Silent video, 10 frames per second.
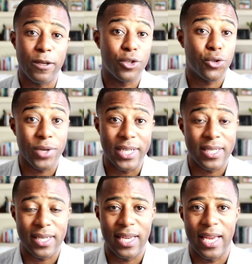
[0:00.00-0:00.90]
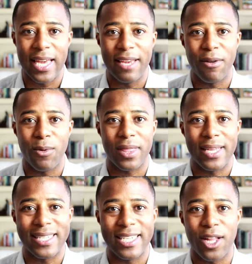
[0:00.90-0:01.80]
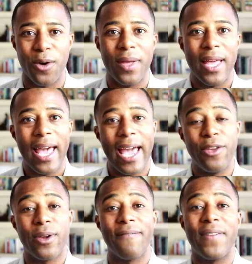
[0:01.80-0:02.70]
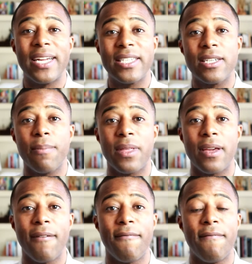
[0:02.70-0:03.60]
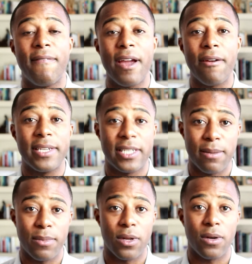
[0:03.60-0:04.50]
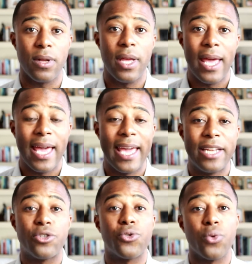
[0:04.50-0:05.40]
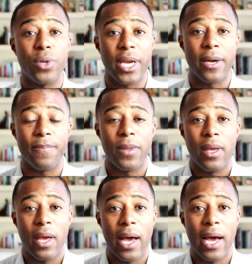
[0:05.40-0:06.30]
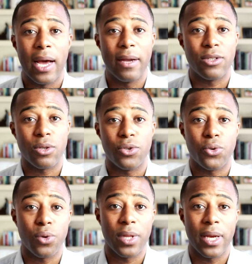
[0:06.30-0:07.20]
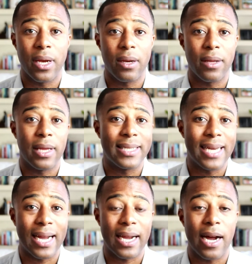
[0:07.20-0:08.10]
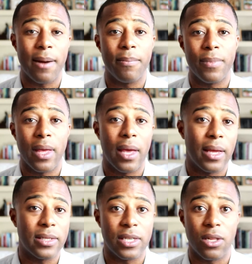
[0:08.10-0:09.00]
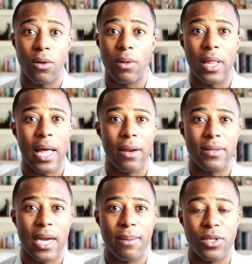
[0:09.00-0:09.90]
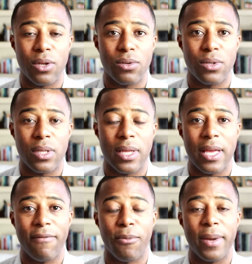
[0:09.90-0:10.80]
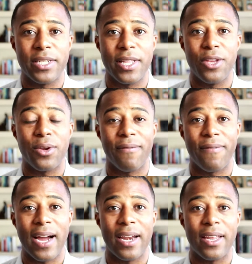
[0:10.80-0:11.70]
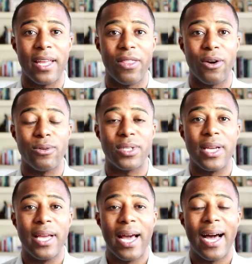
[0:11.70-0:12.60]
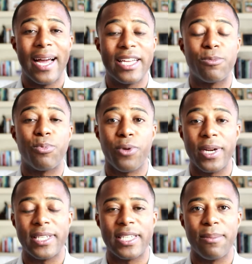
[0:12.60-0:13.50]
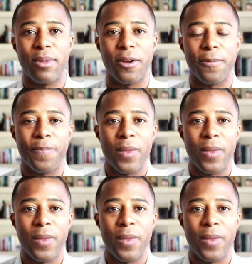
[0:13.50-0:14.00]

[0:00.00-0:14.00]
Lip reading: streets even within Zillow. And you can find something very similar in Trulia. So Trulia.com and Zillow, a lot of times the information that you can find in those is pretty similar.